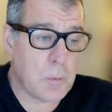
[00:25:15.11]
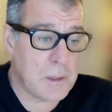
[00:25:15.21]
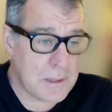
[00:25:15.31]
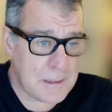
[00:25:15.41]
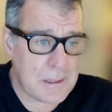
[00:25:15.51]
With
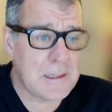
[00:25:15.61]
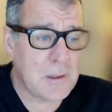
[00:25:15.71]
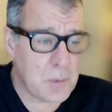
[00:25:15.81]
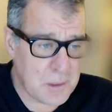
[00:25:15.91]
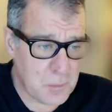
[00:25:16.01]
that, I think
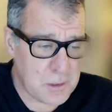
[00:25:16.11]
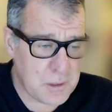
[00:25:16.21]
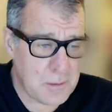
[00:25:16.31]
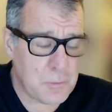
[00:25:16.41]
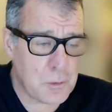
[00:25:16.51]
we're
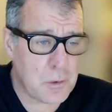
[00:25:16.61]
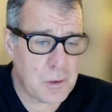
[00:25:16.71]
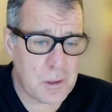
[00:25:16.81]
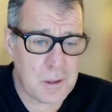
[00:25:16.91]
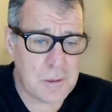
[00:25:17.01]
done for
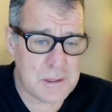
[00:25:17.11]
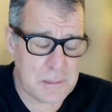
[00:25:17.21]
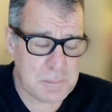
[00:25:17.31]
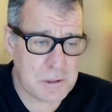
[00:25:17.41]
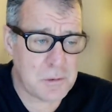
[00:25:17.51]
this
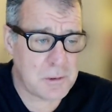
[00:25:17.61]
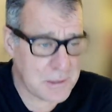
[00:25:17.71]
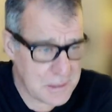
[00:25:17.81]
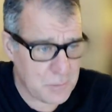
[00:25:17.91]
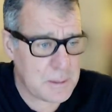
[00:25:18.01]
episode.
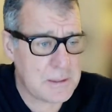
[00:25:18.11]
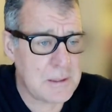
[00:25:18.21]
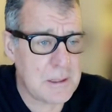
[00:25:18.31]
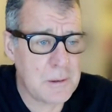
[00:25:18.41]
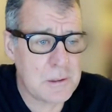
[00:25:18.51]
Thank you very much,
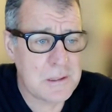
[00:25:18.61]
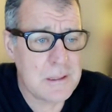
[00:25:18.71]
Darius.